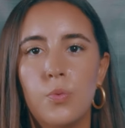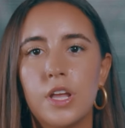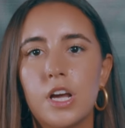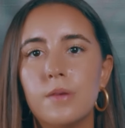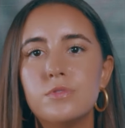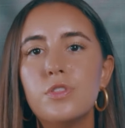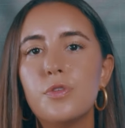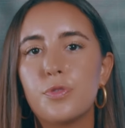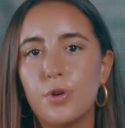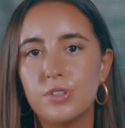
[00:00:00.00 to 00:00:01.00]
when it comes to
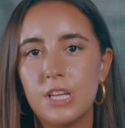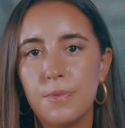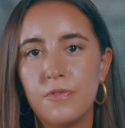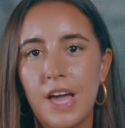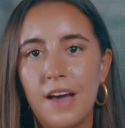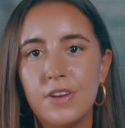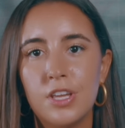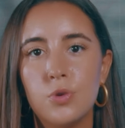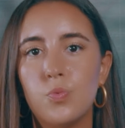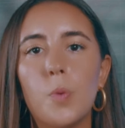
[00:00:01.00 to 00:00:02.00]
the third type of
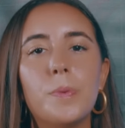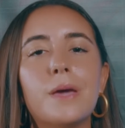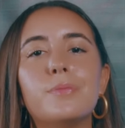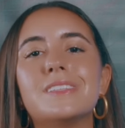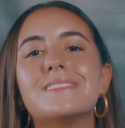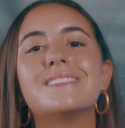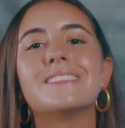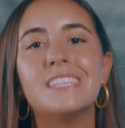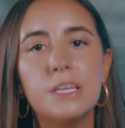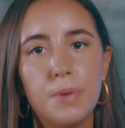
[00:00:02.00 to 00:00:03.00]
cavity, you won't be able to
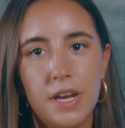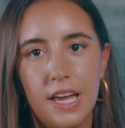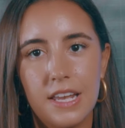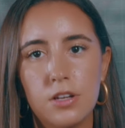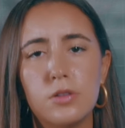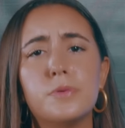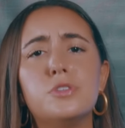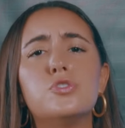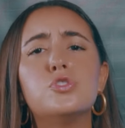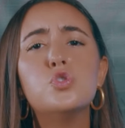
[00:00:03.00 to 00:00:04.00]
sleep at night. It'll
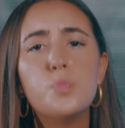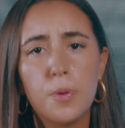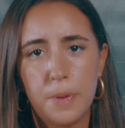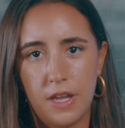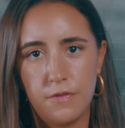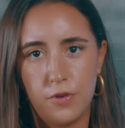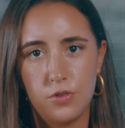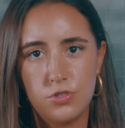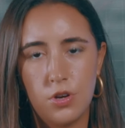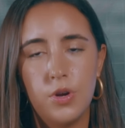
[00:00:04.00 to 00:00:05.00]
be super
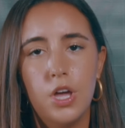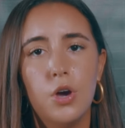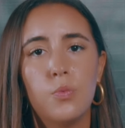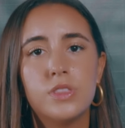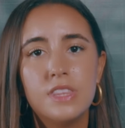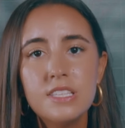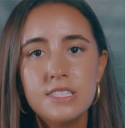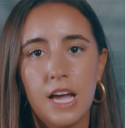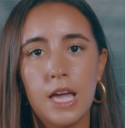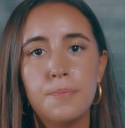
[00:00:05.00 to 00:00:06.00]
painful. So with
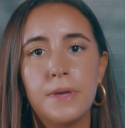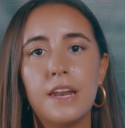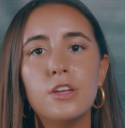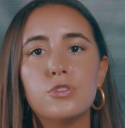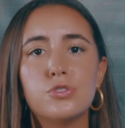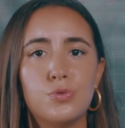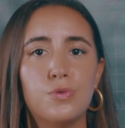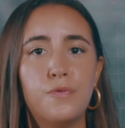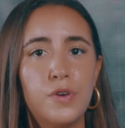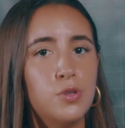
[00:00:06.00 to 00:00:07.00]
this type, getting your
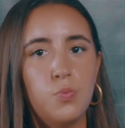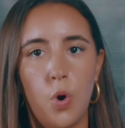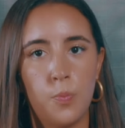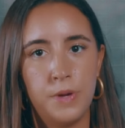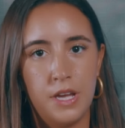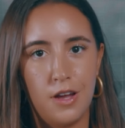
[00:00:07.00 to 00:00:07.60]
tooth filled won't be